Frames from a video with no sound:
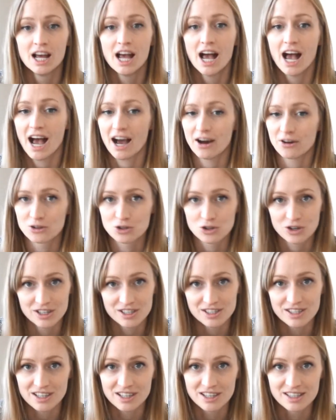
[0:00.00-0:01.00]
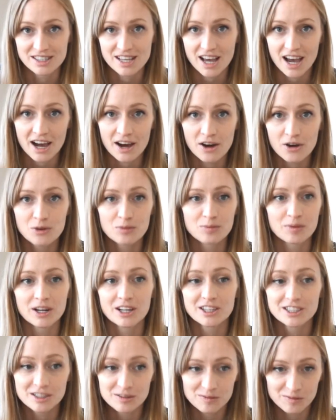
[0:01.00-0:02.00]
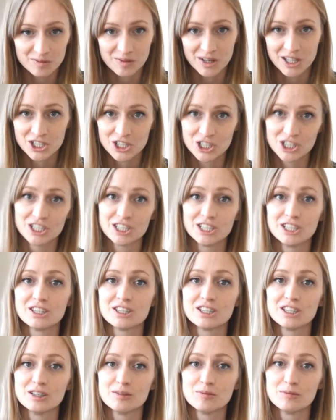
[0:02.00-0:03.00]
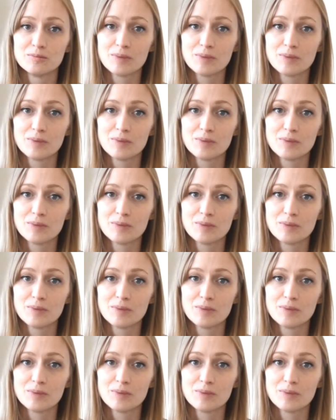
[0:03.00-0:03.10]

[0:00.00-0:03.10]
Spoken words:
how to trace things out, but I didn't mention the